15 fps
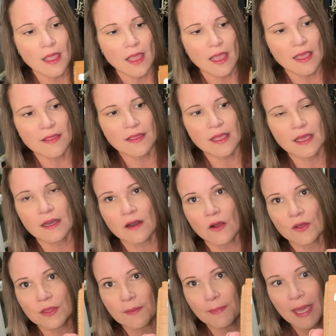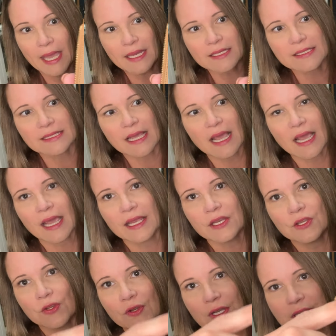And then on the back side,
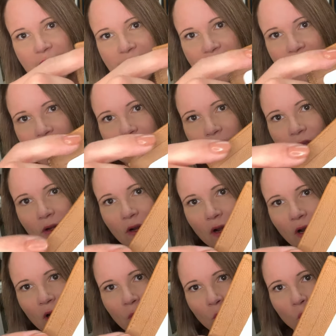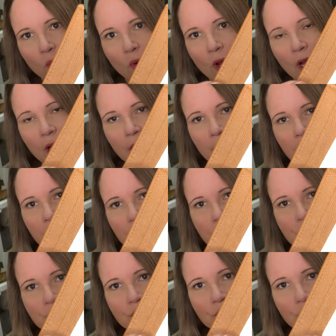you can see there are one,
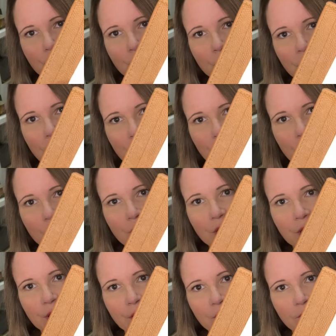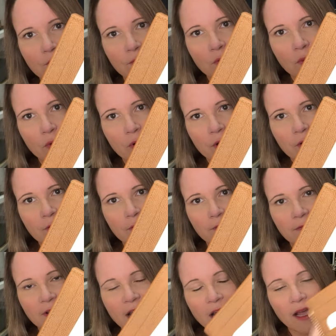two, three, four,
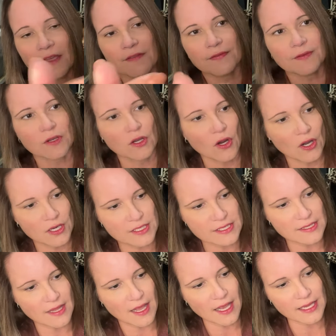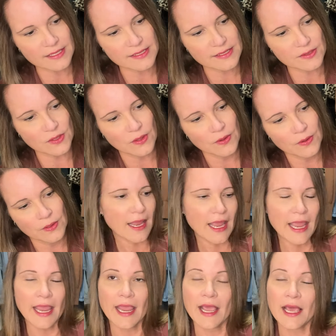five card slots.
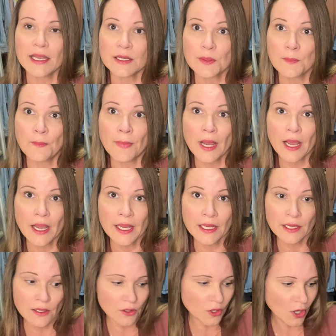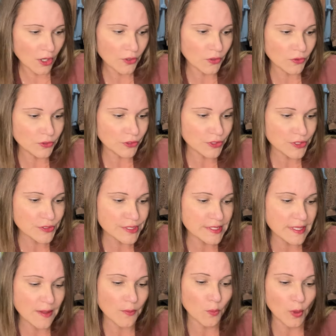And my card holders
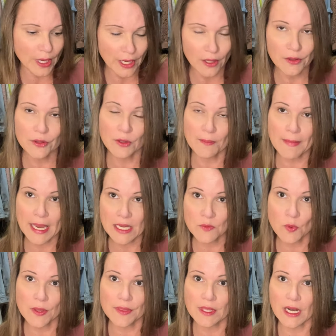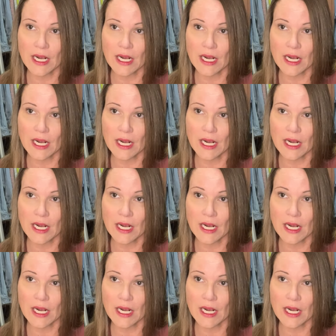well, the main one that